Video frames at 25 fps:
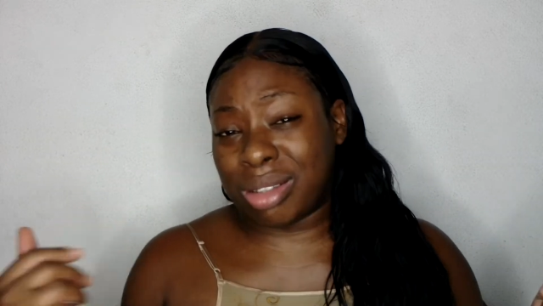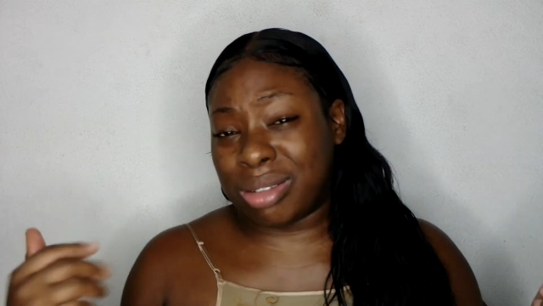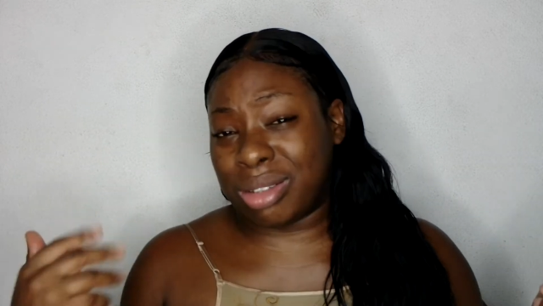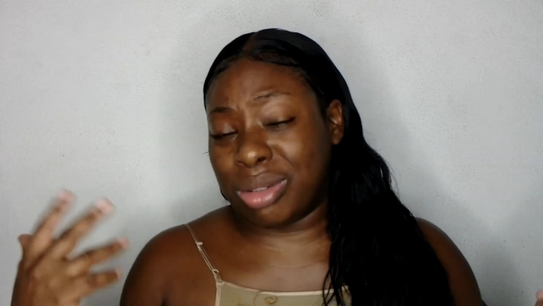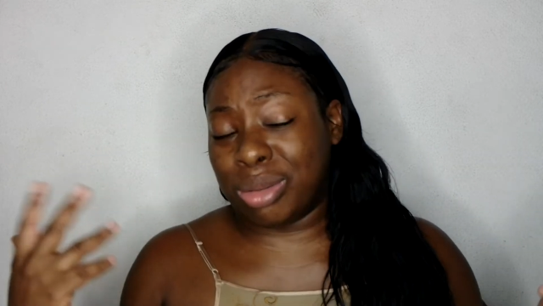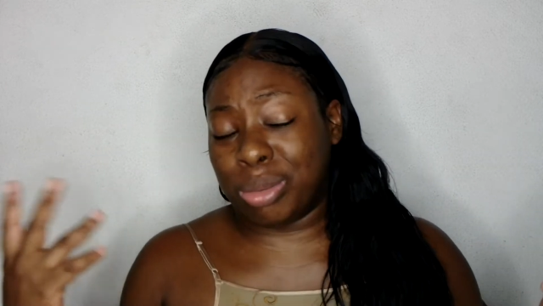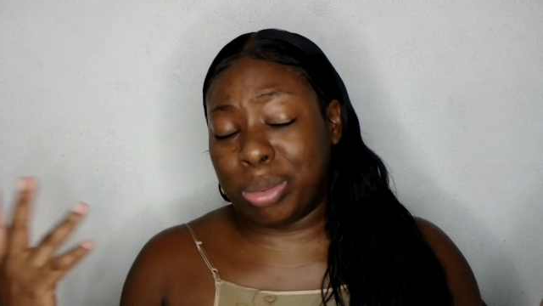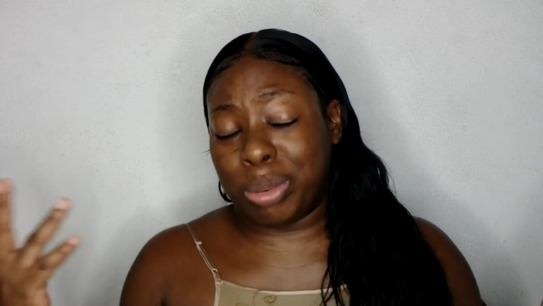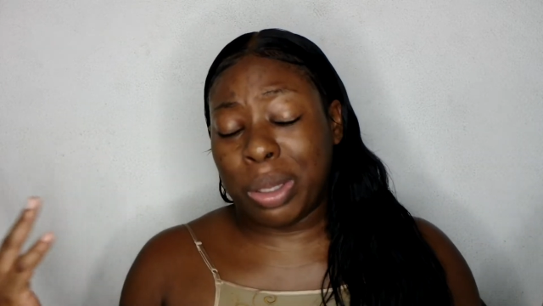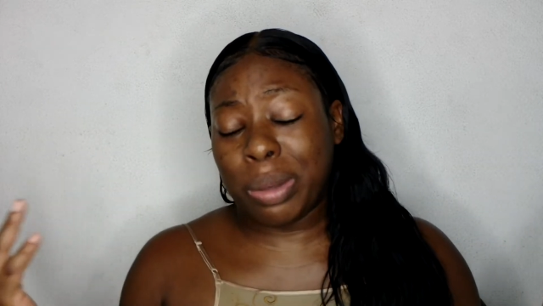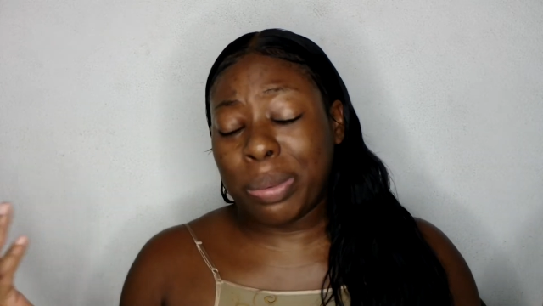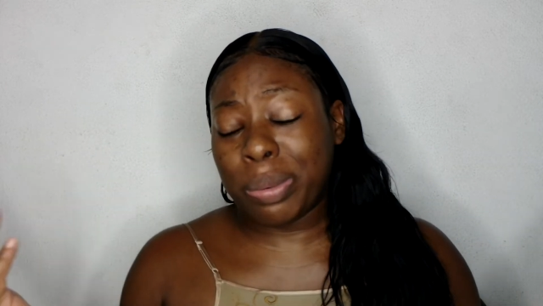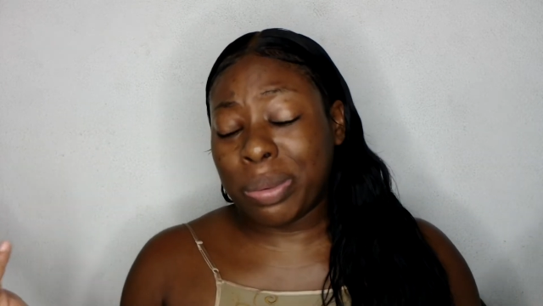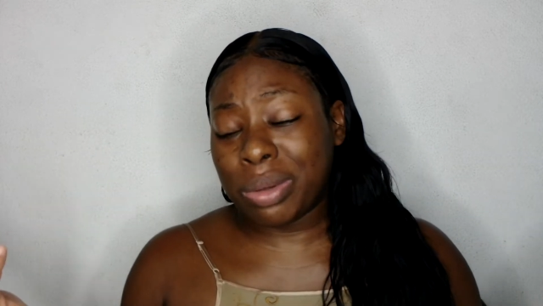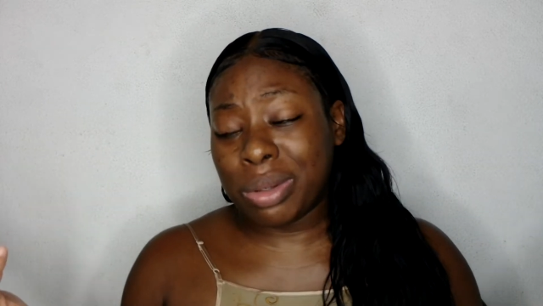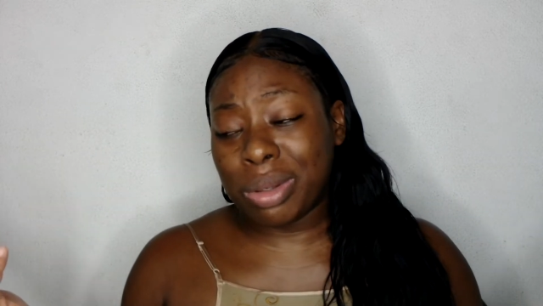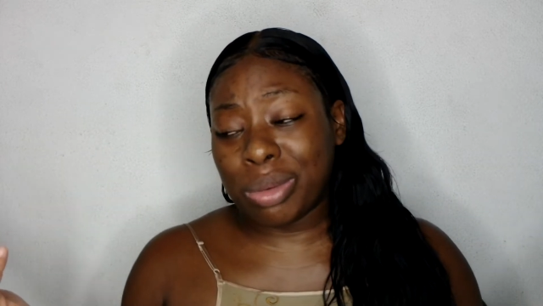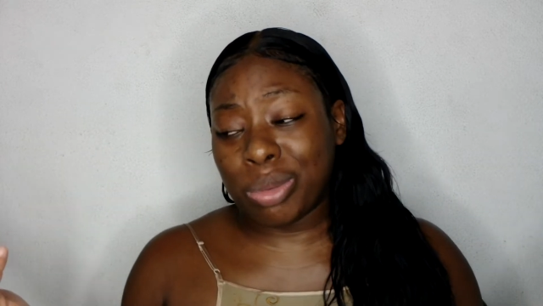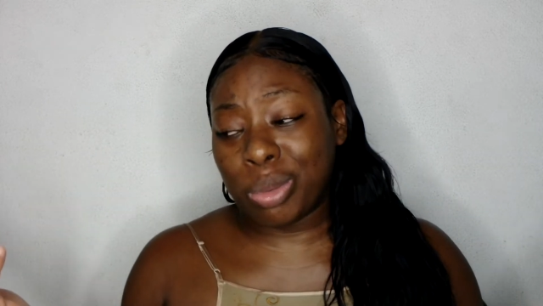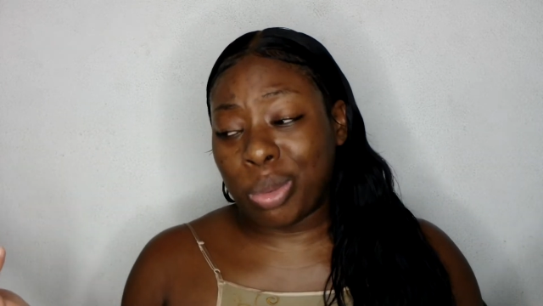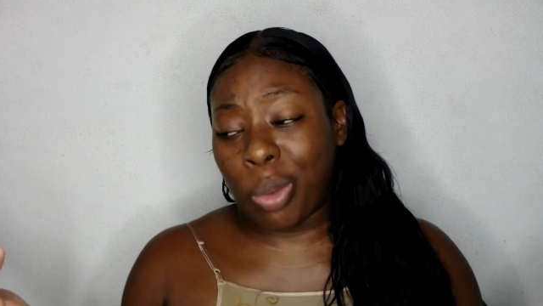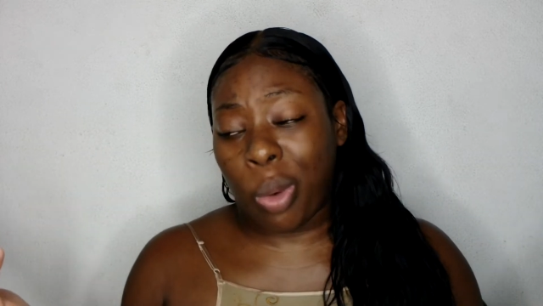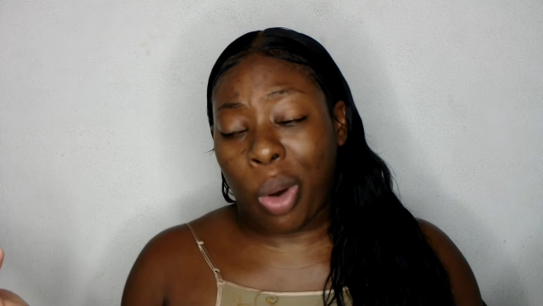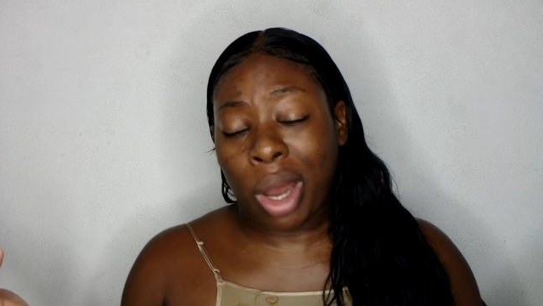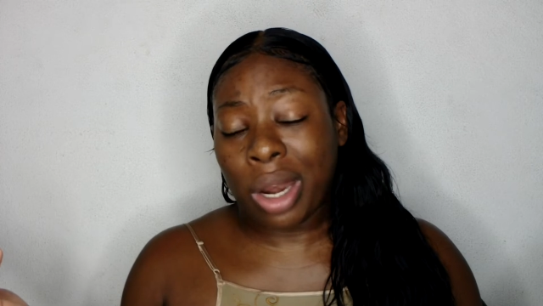do
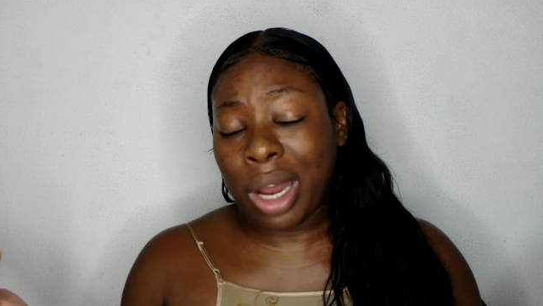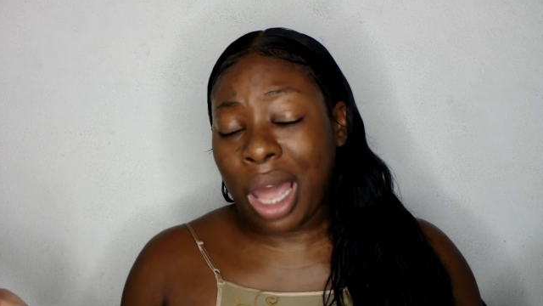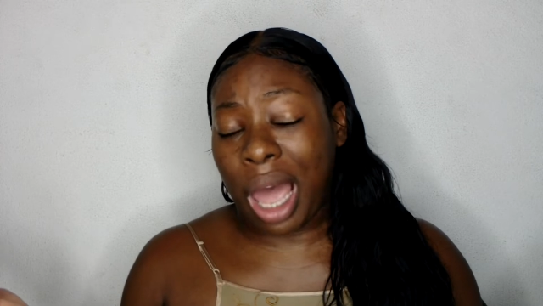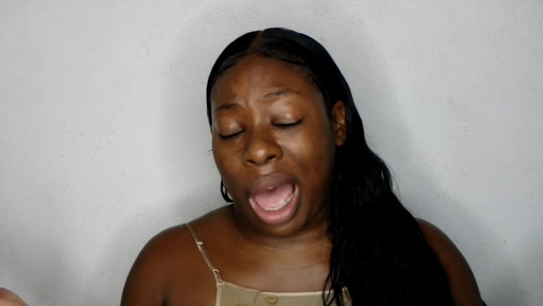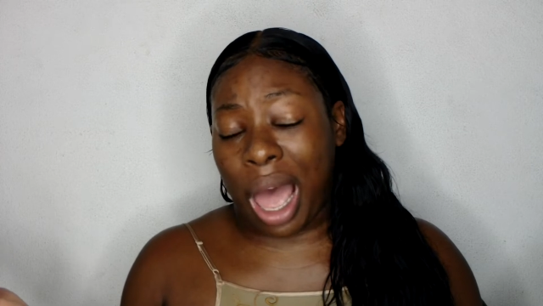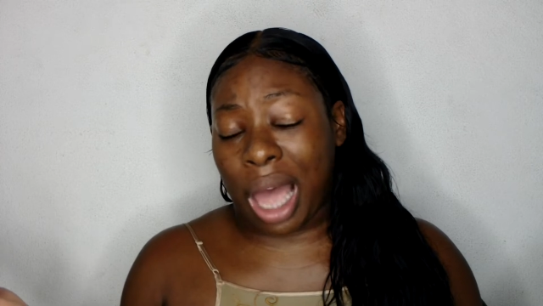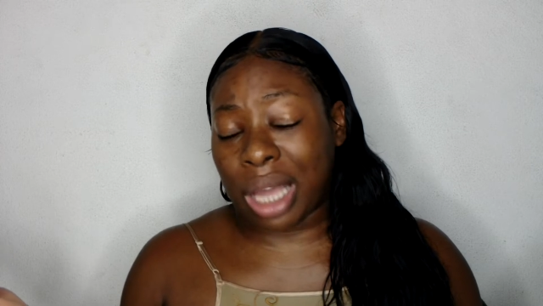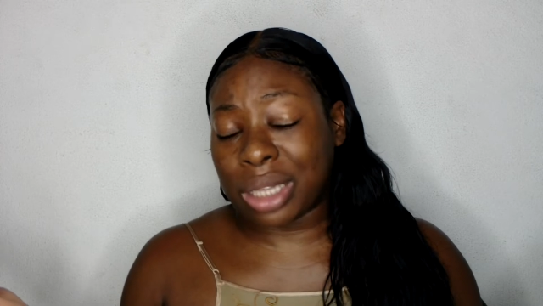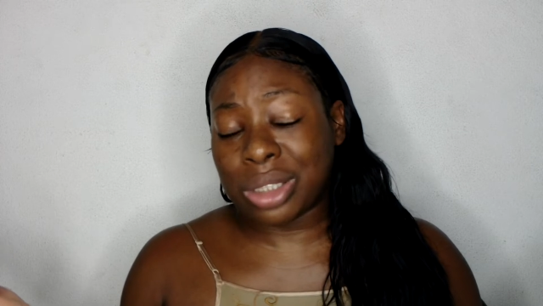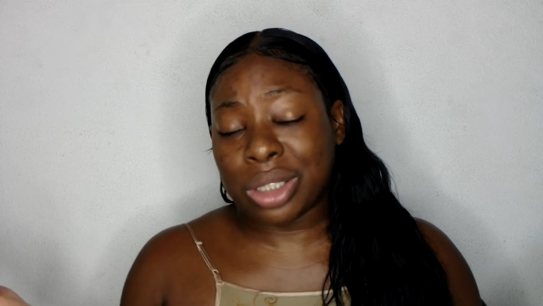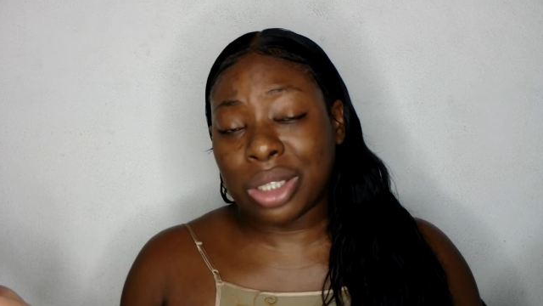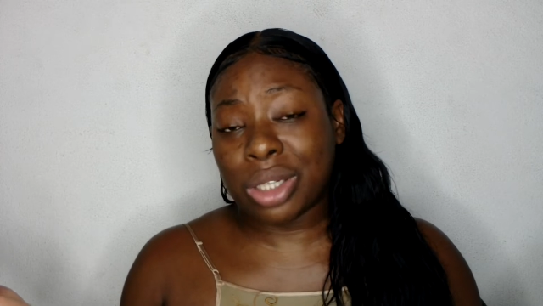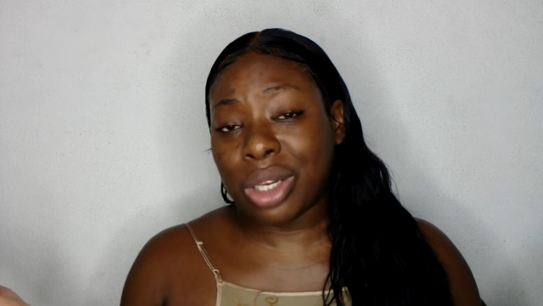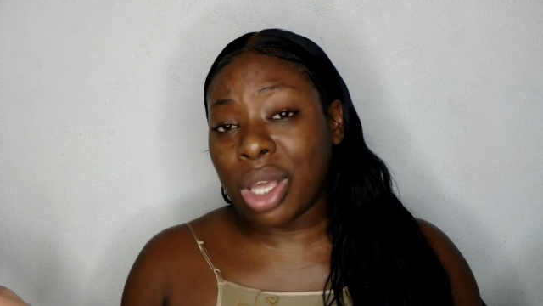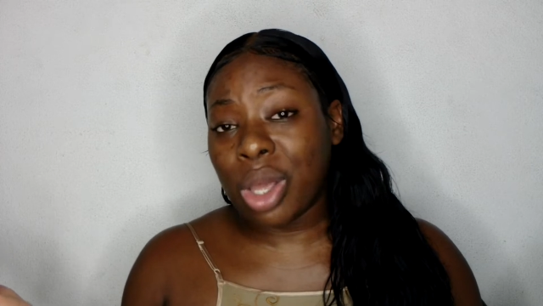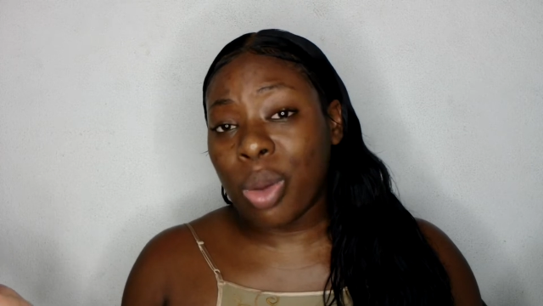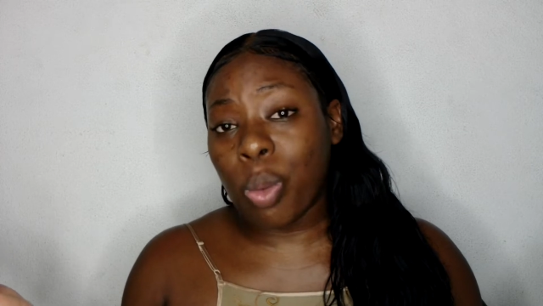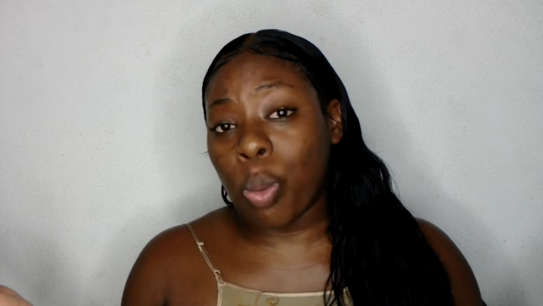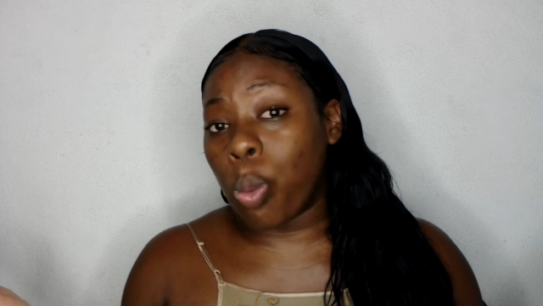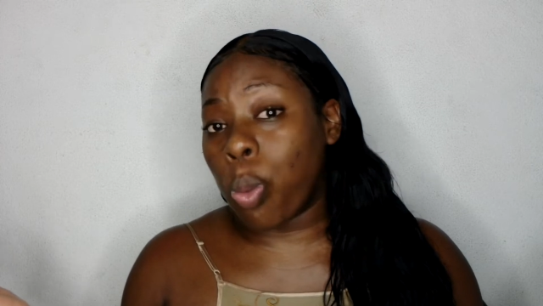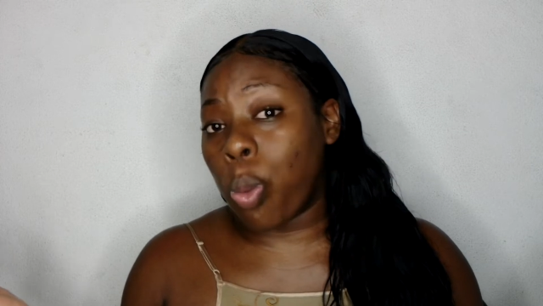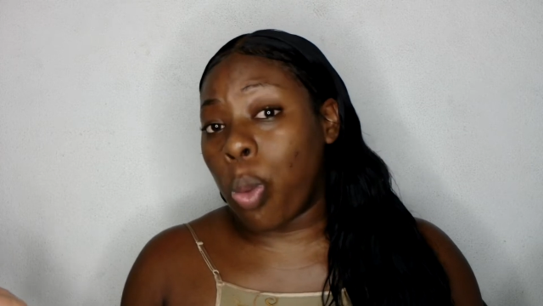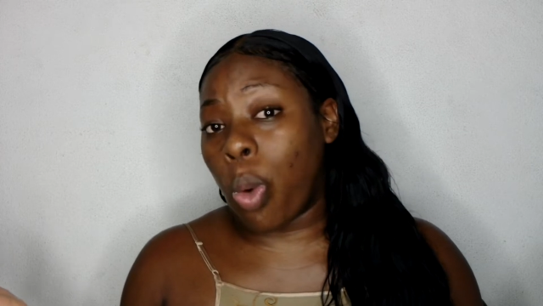people want to actually